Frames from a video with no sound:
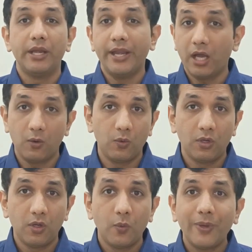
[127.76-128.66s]

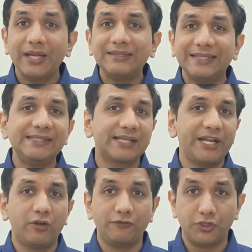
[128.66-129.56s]
Now, where are these
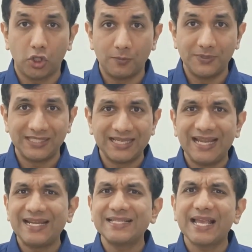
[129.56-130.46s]
kind of jobs?
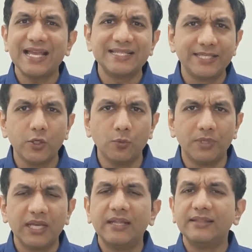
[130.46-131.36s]
It is
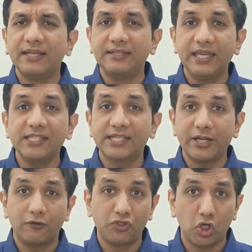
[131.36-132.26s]
assumed that these
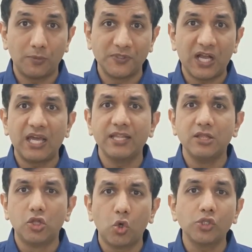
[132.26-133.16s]
kind of jobs are
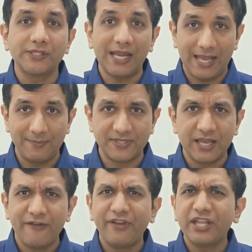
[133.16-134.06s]
in those labs
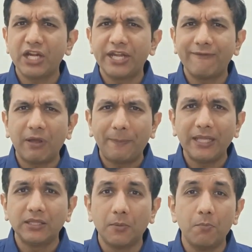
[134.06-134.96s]
where they are
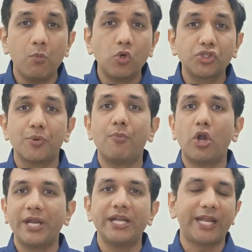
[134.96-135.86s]
developing the most
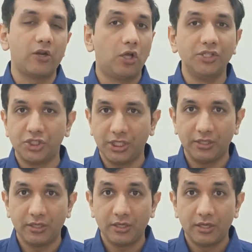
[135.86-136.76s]
modern technology.